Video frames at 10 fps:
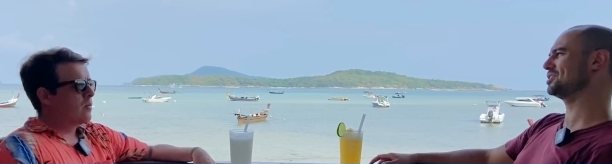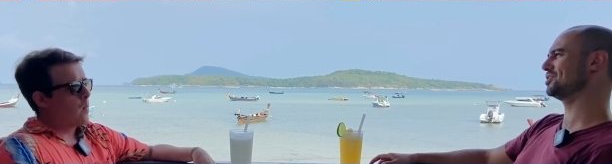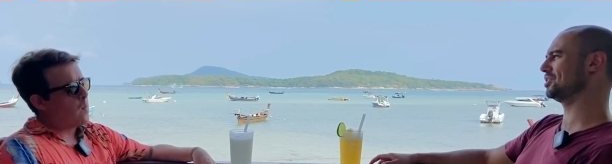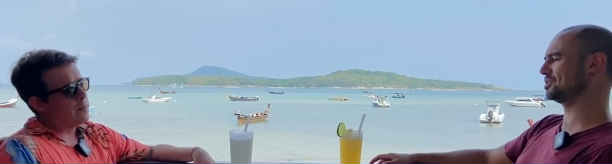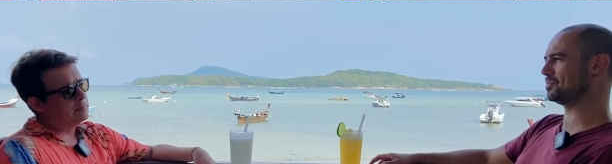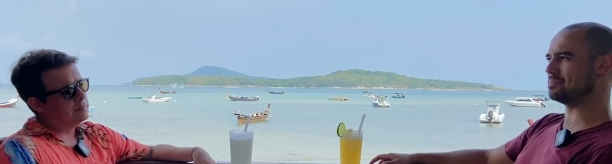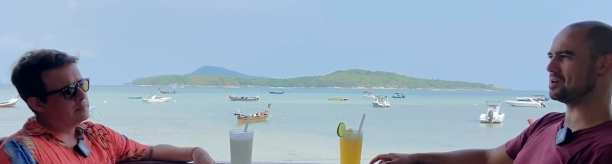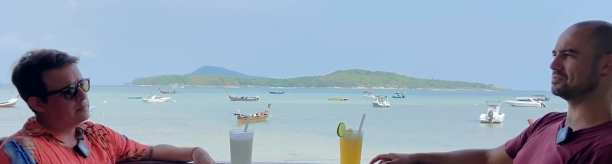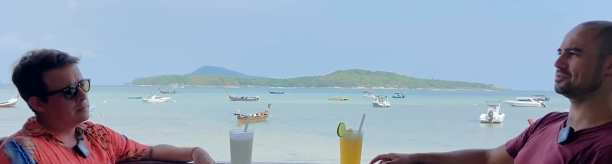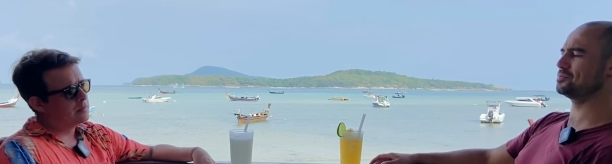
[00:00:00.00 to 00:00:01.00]
Speaker 1: S dollars per
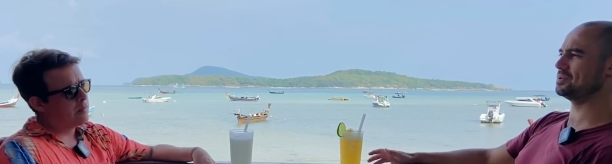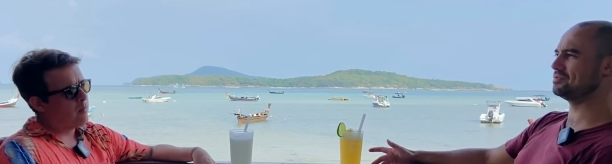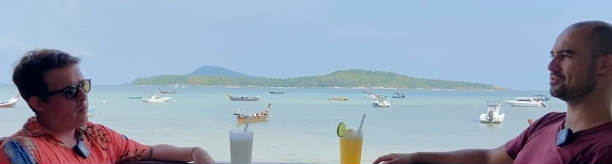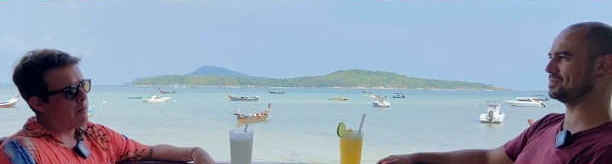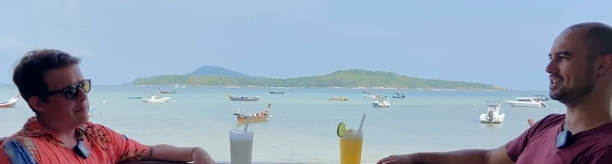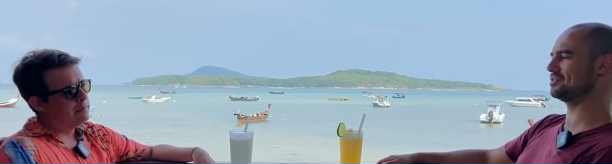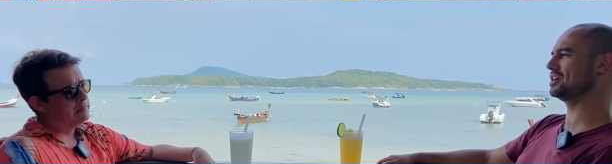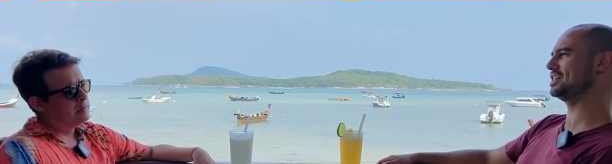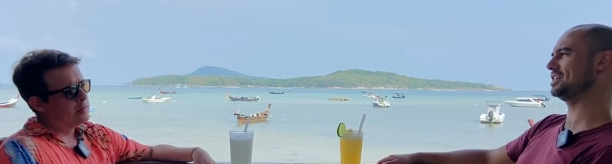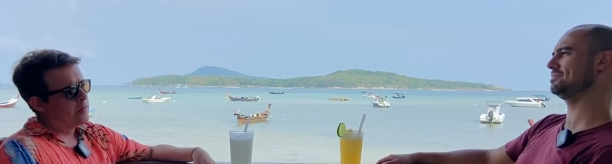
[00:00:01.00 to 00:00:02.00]
month would be for me
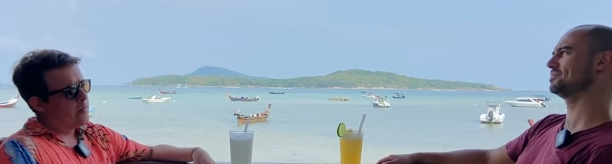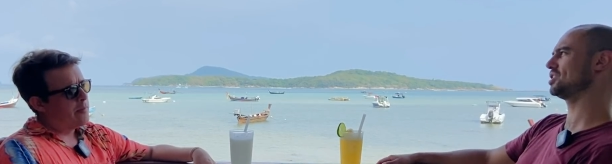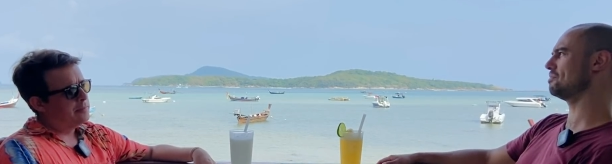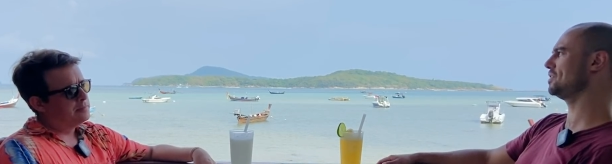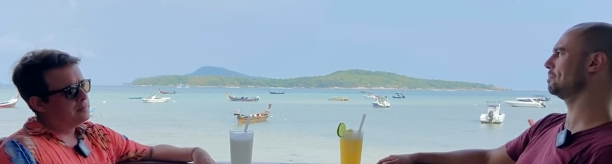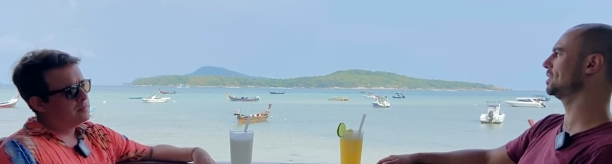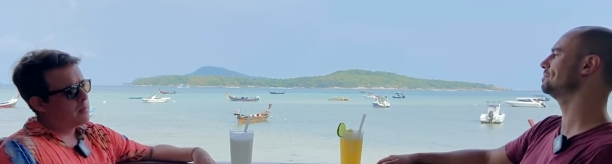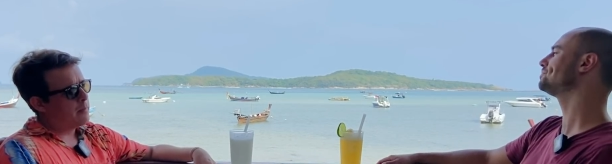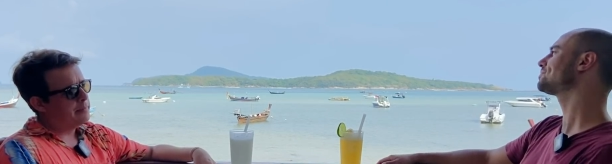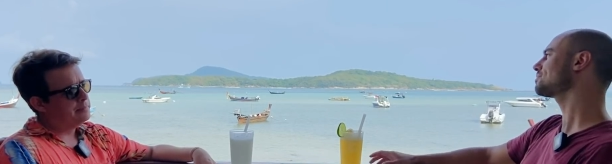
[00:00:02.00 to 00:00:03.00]
already something,
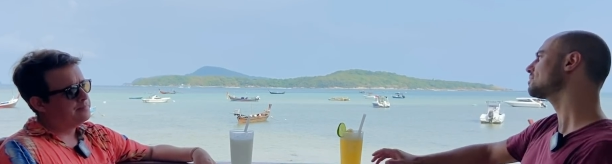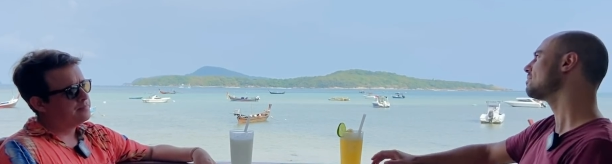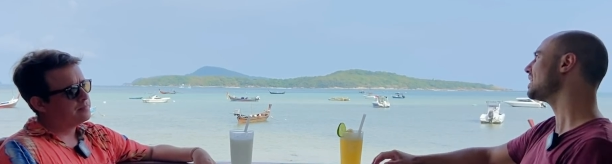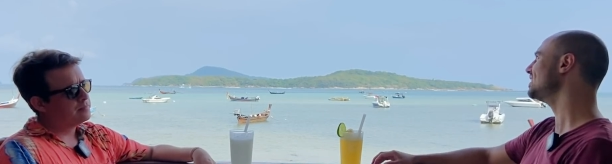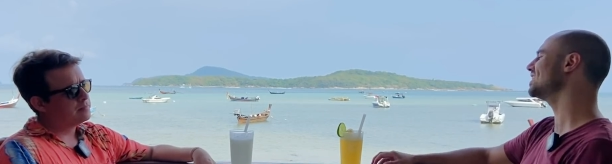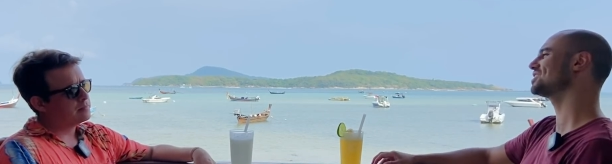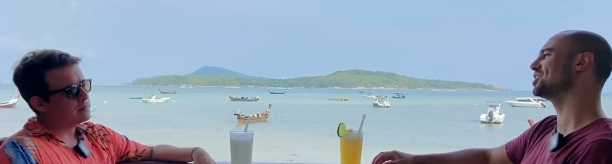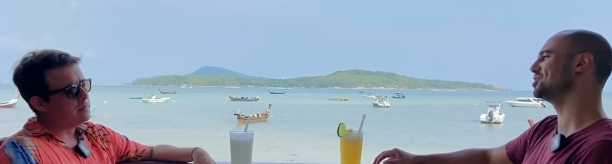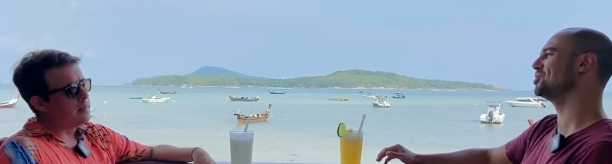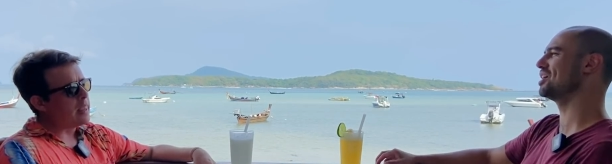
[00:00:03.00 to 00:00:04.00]
but
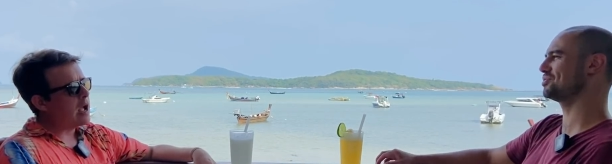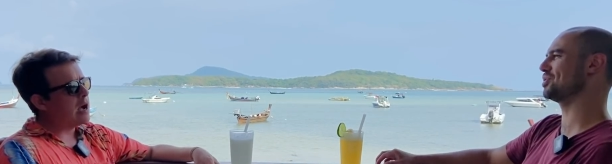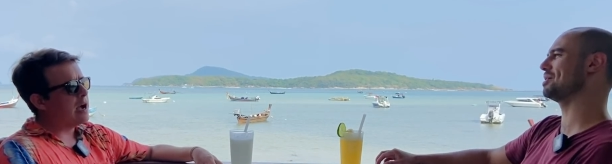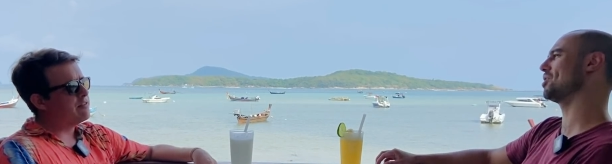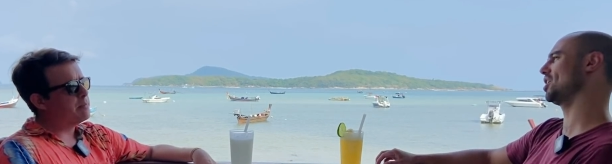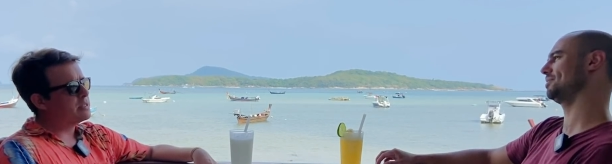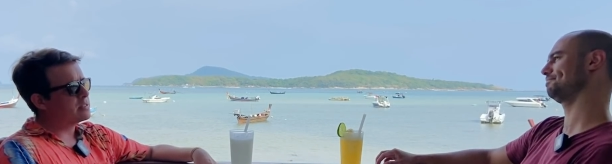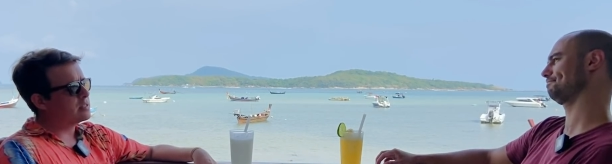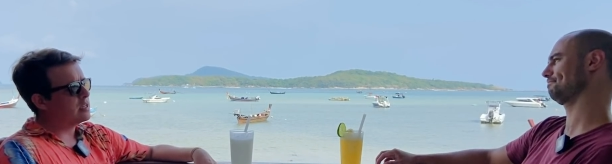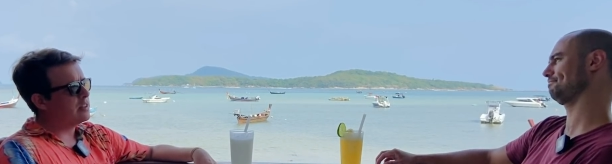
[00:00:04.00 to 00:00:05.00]
yes, I do
Speaker 2: have to I have the
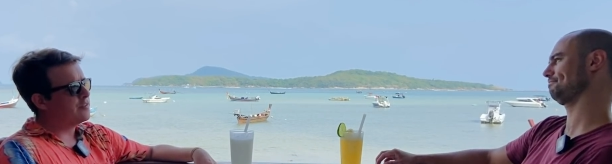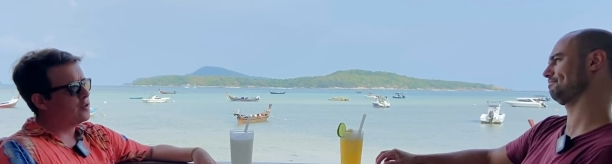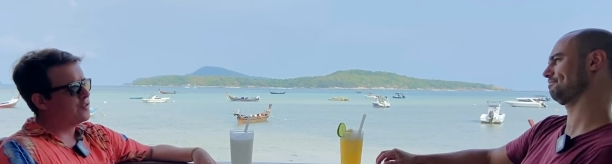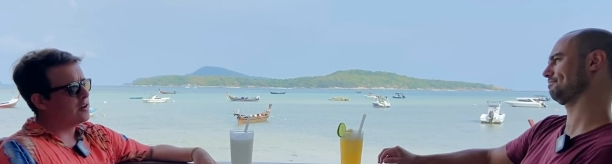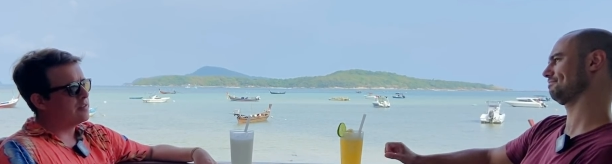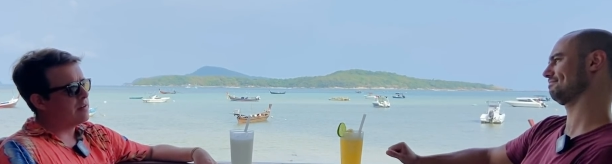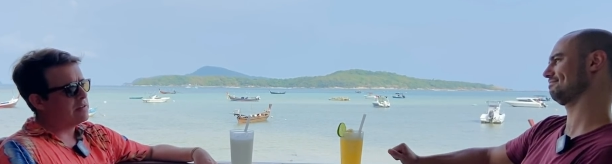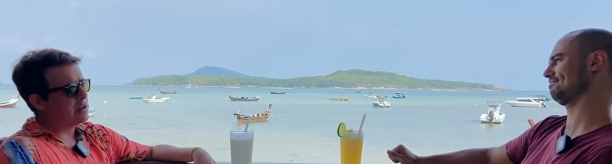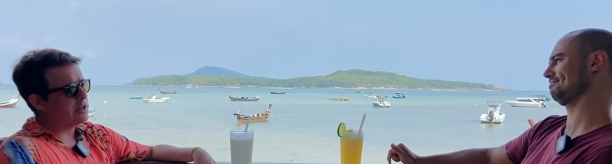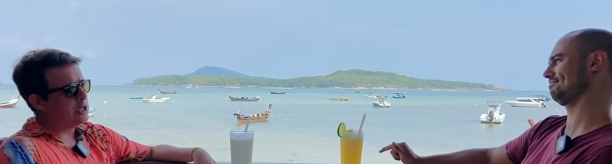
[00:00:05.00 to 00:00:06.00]
business at the forefront
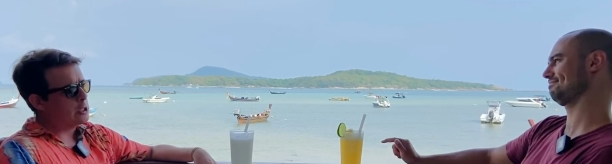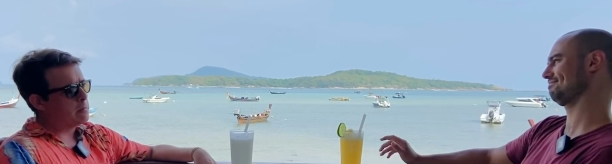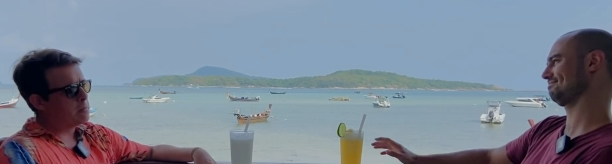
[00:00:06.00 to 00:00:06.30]
of everything I do.